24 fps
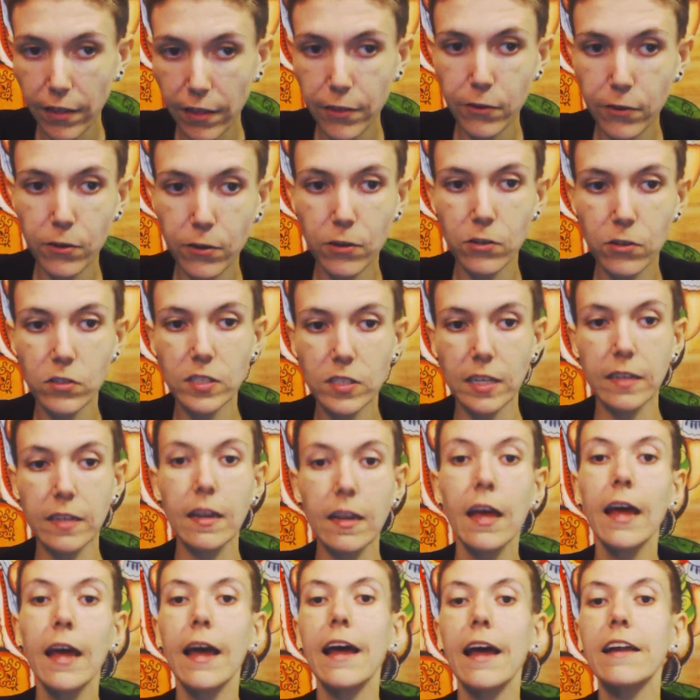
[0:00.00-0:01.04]
others
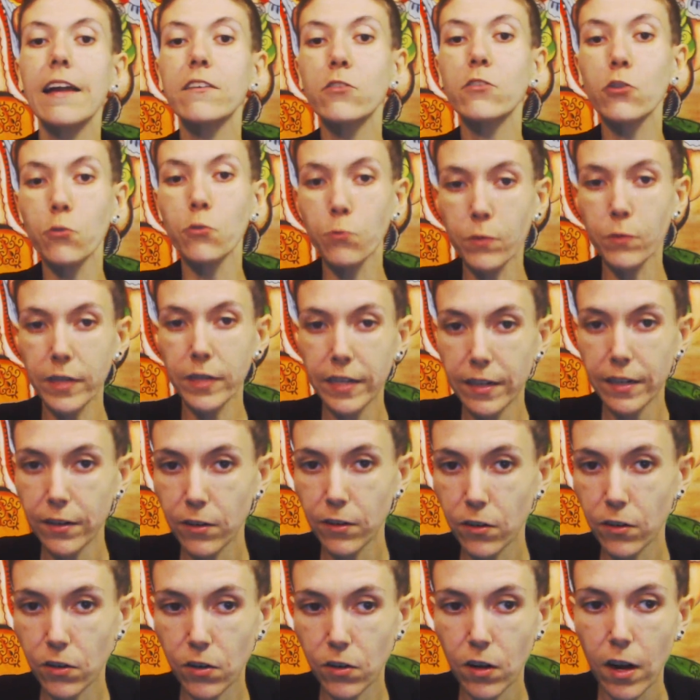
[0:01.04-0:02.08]
and
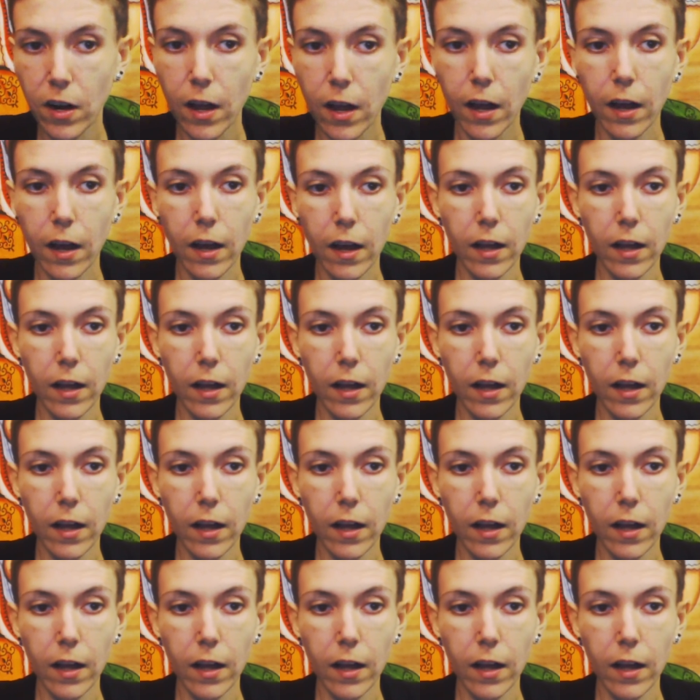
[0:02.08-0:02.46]
career,